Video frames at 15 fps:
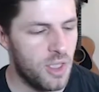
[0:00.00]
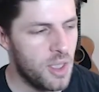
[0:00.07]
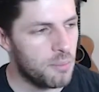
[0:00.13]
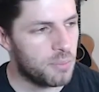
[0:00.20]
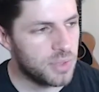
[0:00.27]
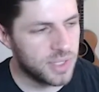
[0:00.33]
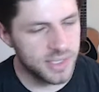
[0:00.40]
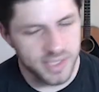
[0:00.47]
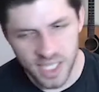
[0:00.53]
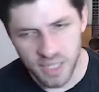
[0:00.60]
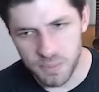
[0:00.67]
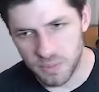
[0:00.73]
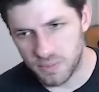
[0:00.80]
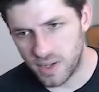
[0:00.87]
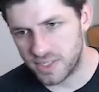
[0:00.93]
But let's keep in
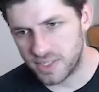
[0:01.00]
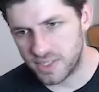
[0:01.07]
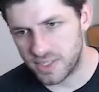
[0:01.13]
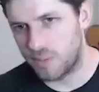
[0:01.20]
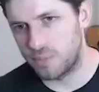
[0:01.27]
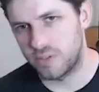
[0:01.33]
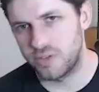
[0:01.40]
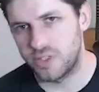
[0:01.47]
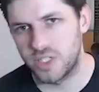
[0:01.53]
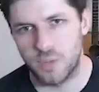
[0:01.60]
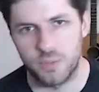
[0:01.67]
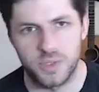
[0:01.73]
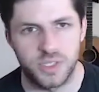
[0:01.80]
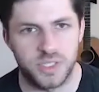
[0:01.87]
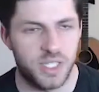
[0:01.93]
mind a couple of the
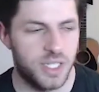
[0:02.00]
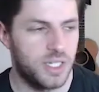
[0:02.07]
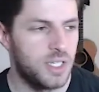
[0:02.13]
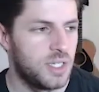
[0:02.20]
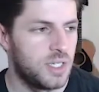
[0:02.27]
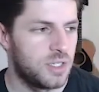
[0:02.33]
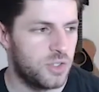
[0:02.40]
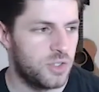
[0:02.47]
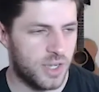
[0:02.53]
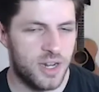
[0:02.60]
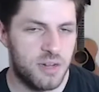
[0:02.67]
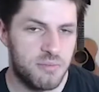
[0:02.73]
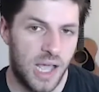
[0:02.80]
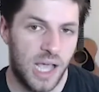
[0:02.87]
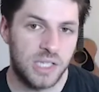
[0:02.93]
numbers that
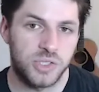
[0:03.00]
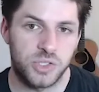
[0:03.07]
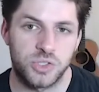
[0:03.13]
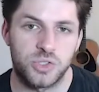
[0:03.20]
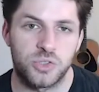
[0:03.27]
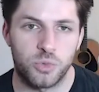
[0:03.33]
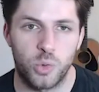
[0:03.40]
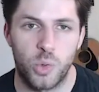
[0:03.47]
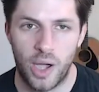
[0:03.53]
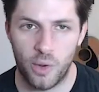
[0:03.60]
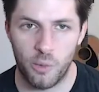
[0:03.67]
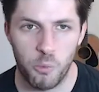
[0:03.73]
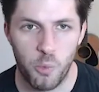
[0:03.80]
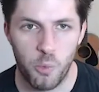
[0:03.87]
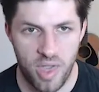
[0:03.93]
UnitedMasters threw out
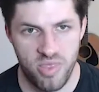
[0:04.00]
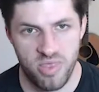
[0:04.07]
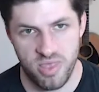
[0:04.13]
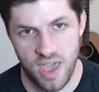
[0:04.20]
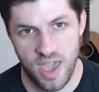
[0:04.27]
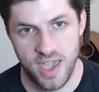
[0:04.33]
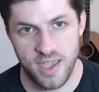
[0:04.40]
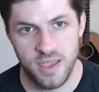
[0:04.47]
when they